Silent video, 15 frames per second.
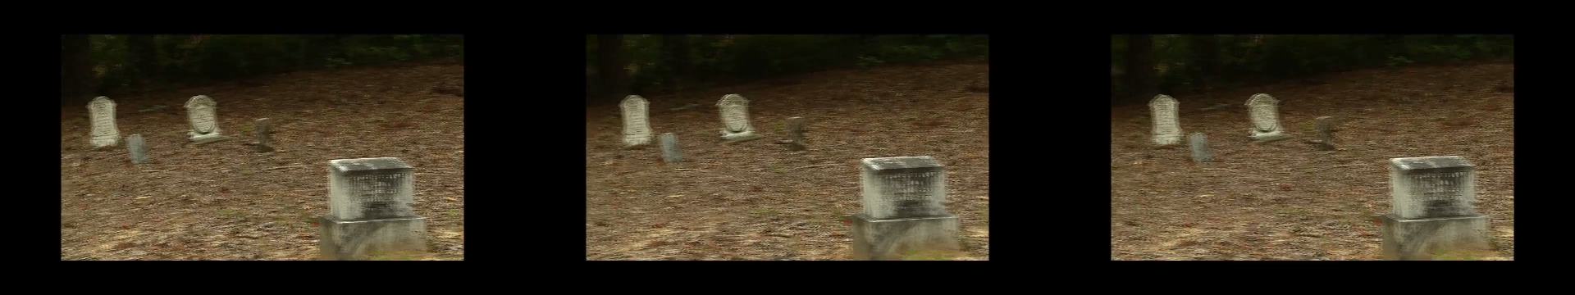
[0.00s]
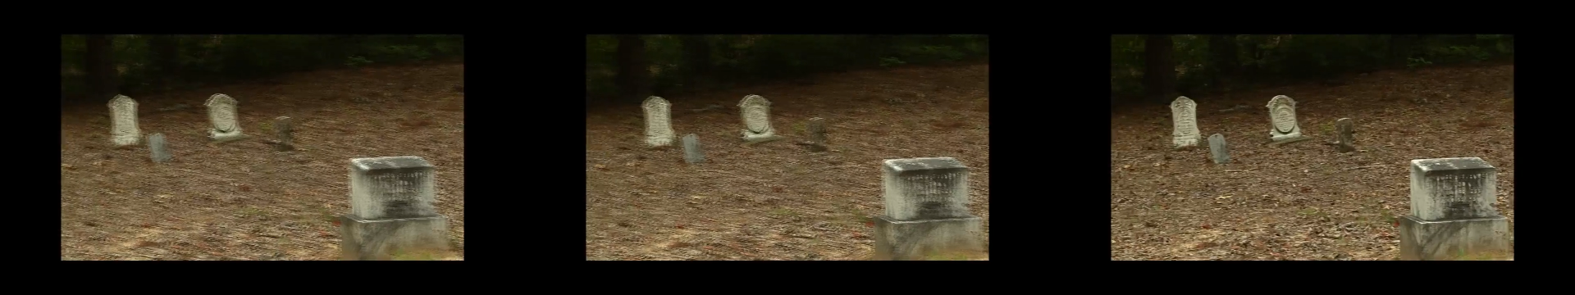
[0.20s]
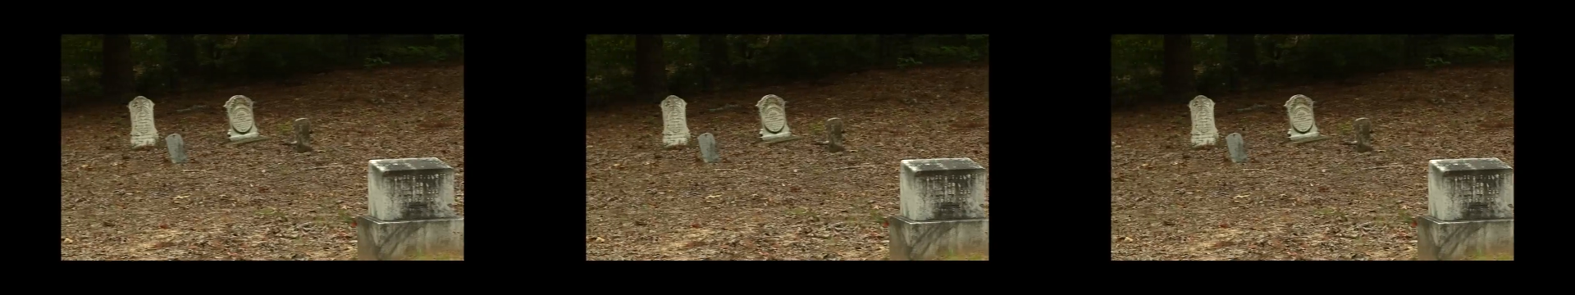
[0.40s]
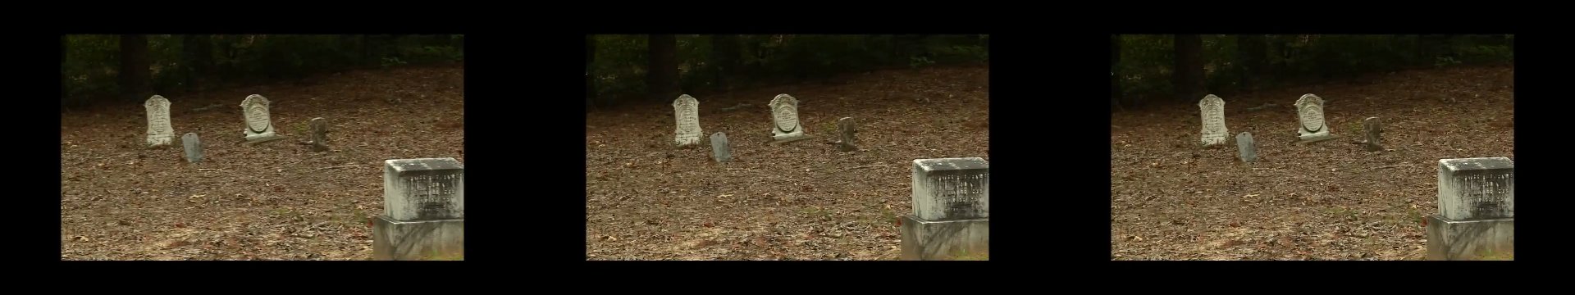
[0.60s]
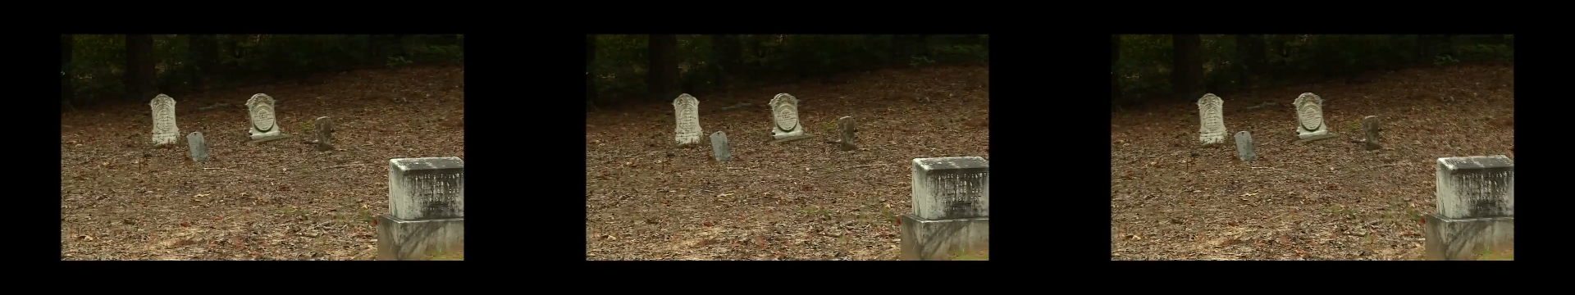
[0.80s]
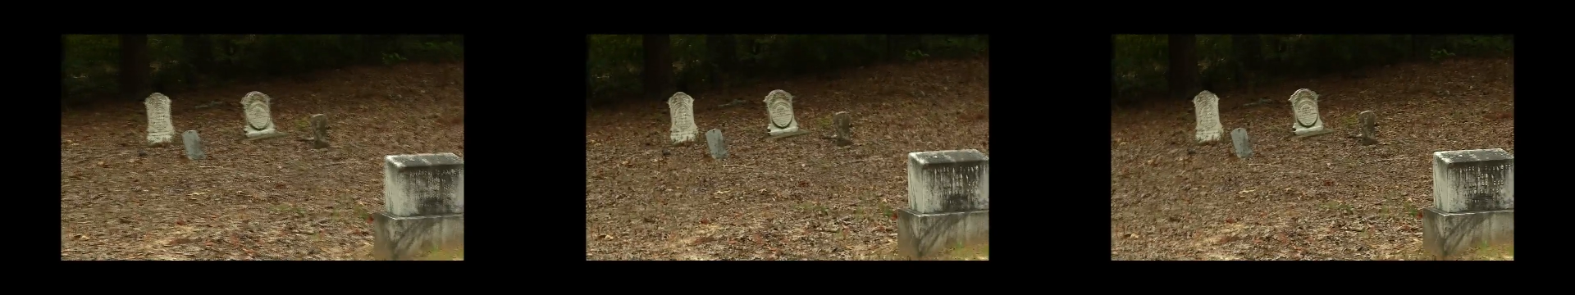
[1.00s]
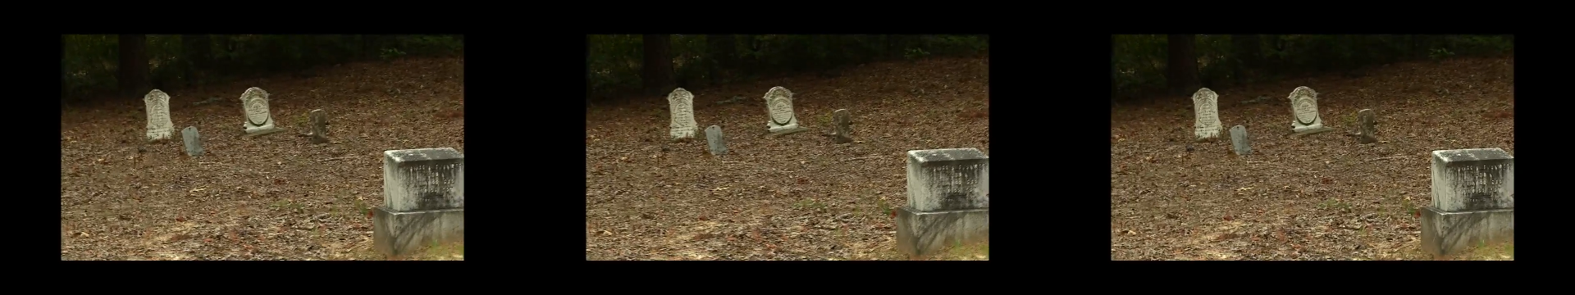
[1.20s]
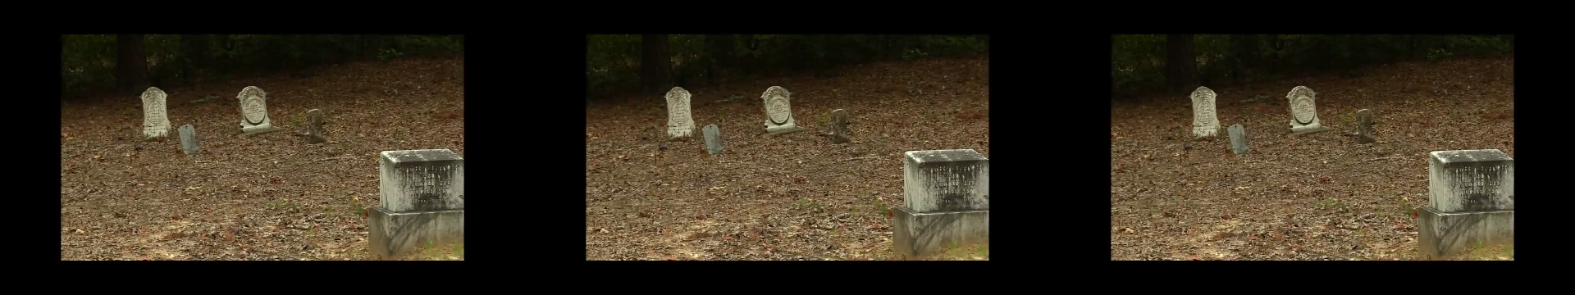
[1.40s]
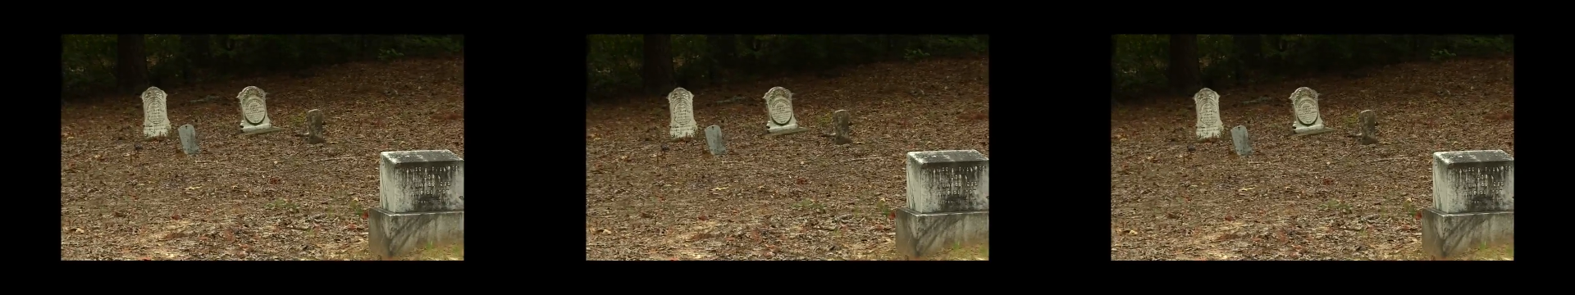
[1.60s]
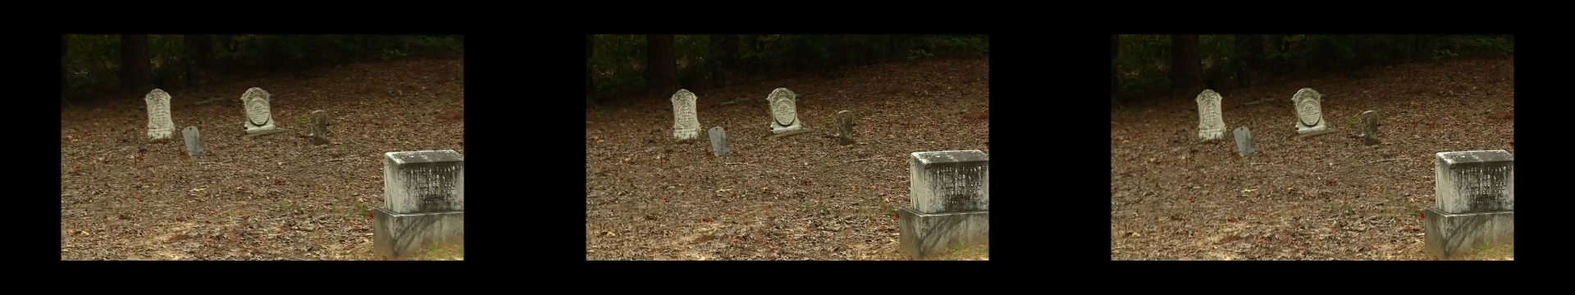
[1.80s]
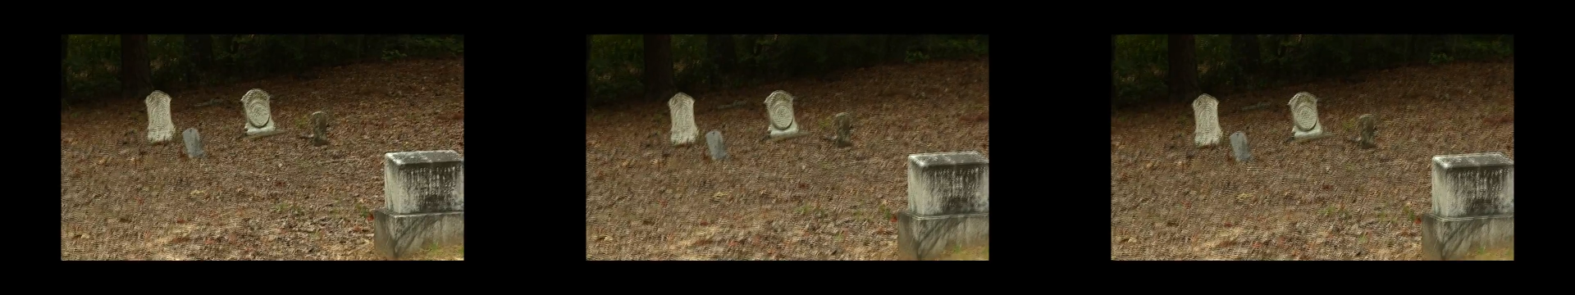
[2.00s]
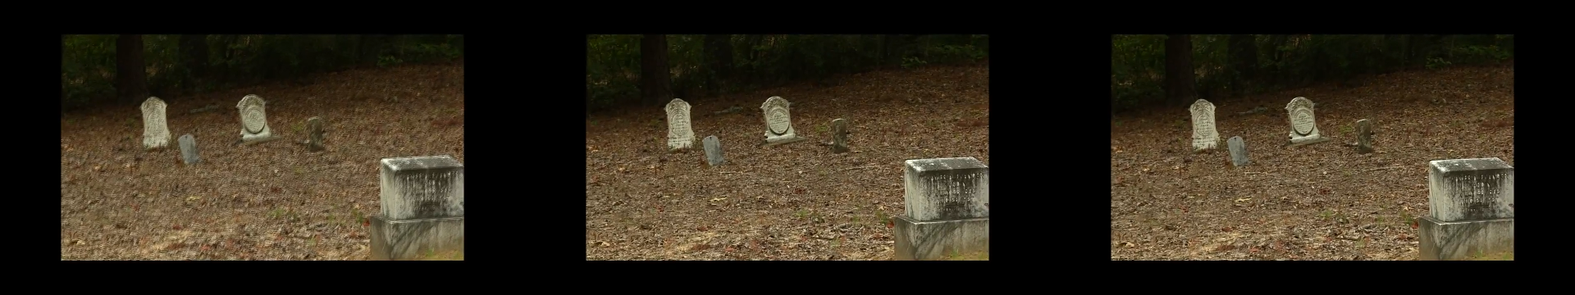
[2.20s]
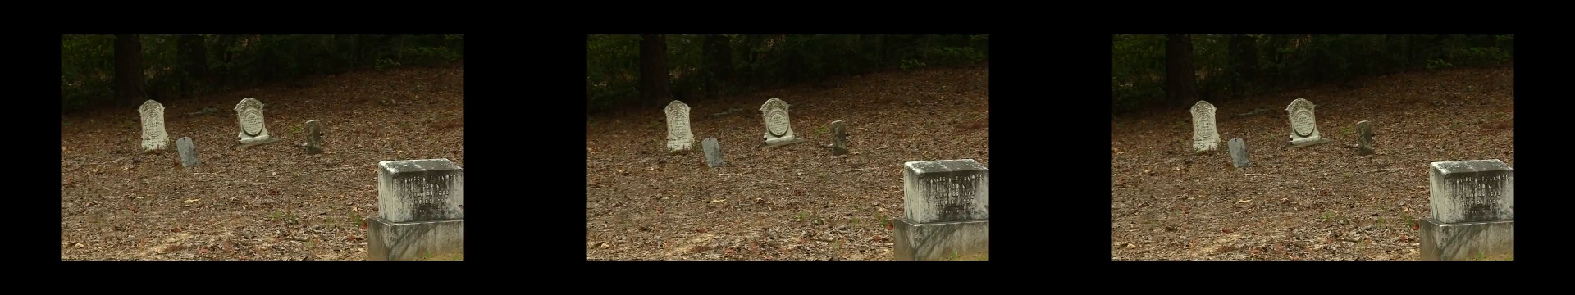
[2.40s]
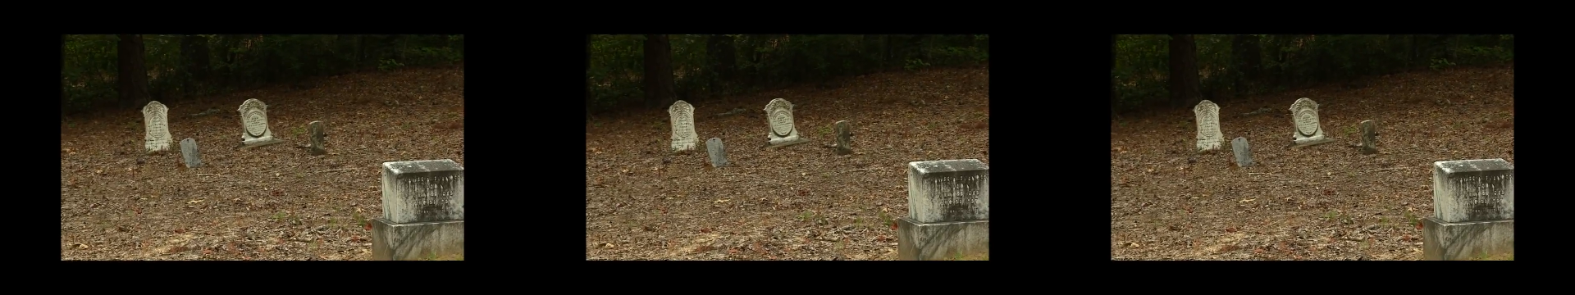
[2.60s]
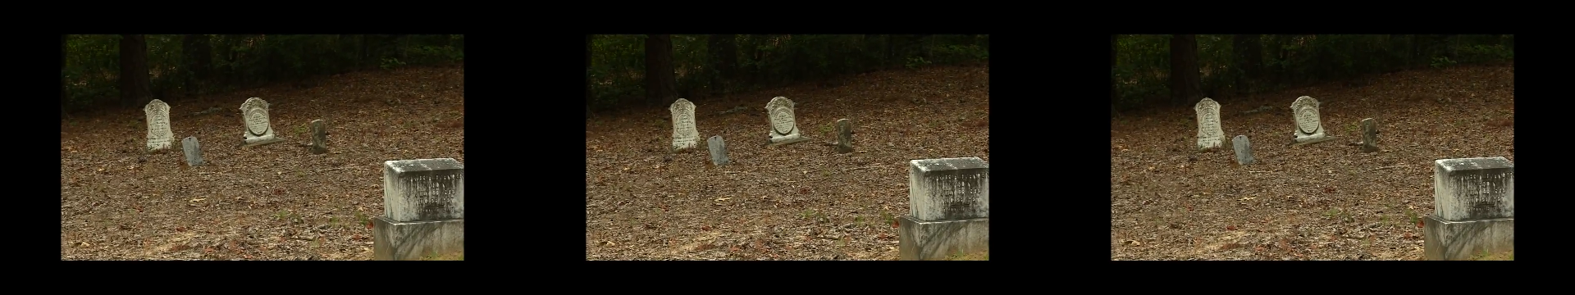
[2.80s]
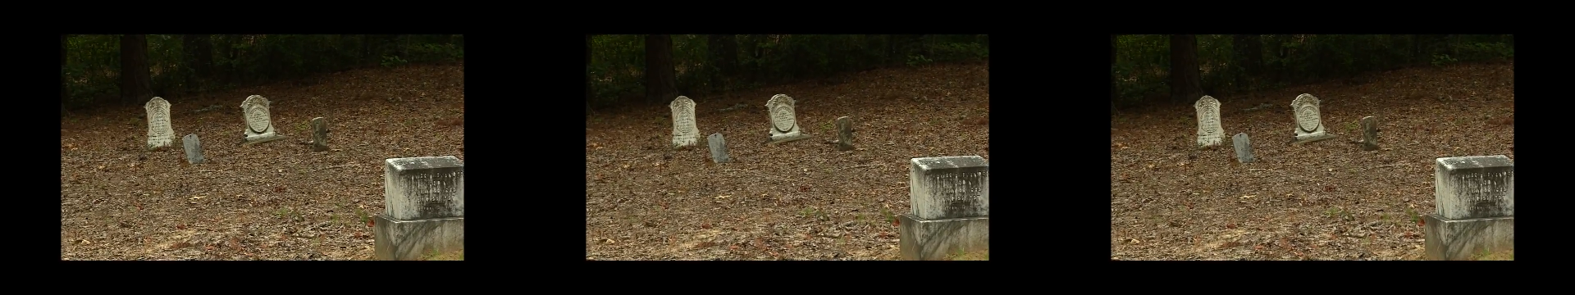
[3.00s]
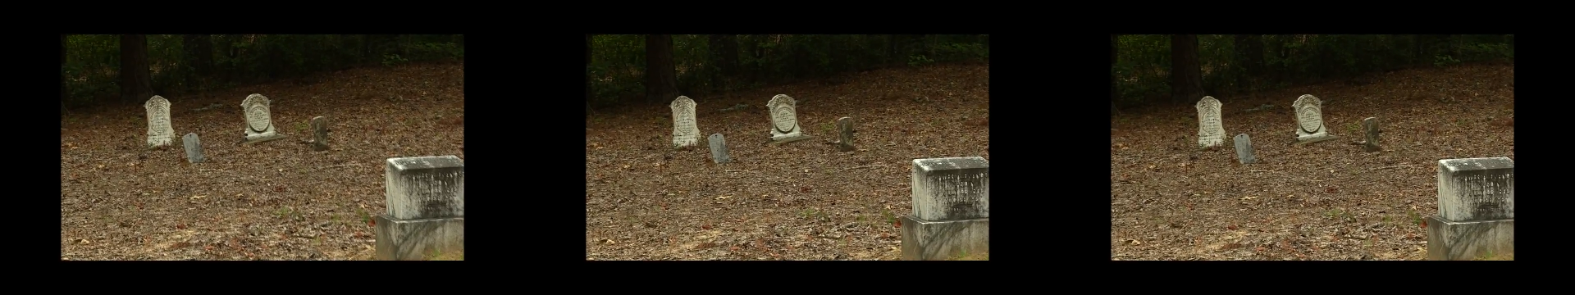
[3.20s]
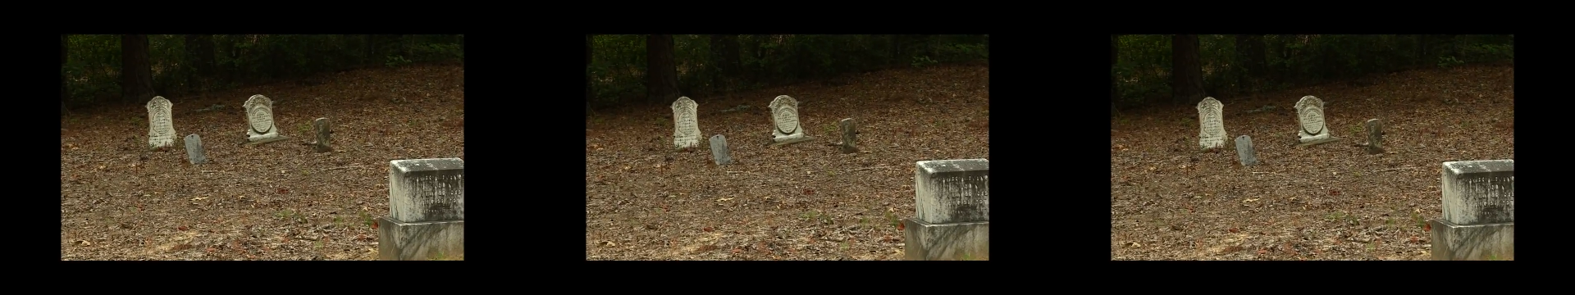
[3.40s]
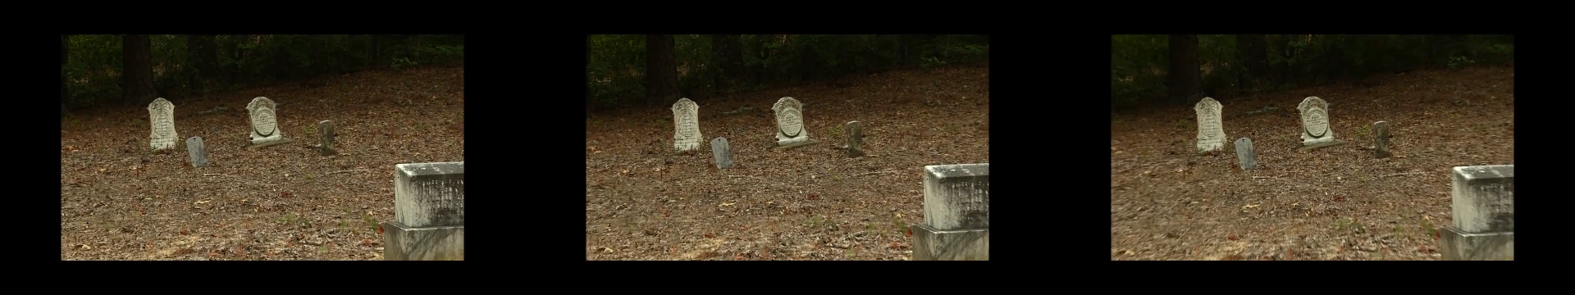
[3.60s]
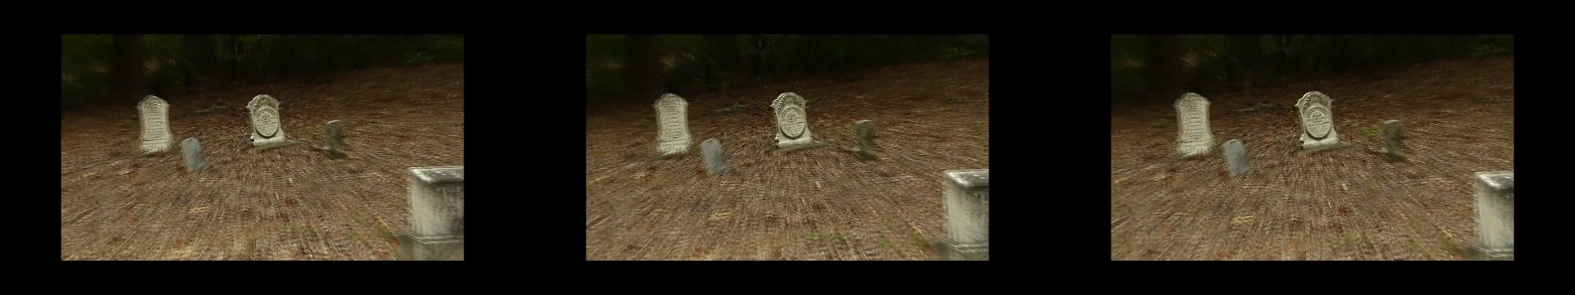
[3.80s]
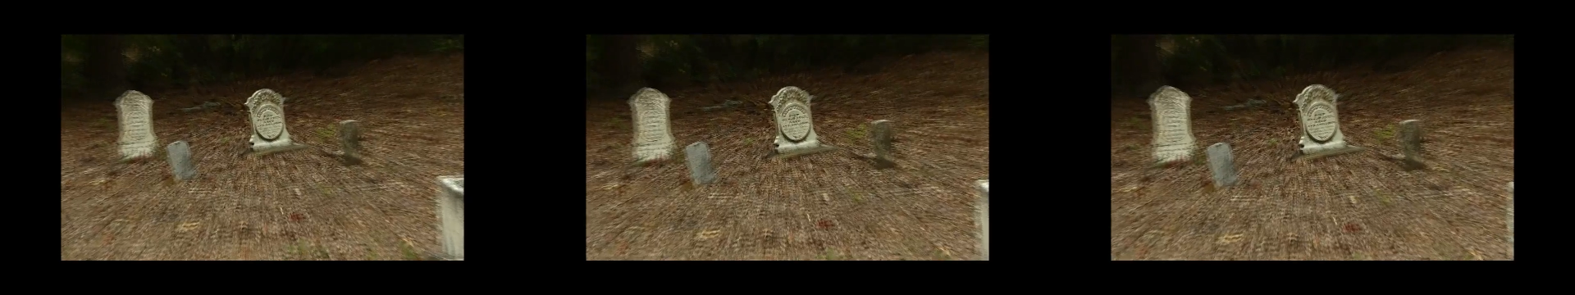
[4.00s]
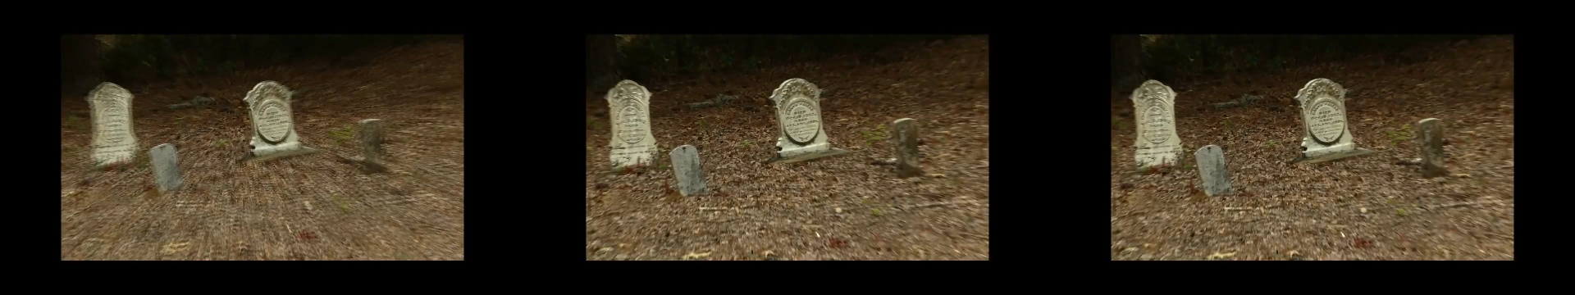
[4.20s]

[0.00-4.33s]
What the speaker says: [unreadable: no face in view]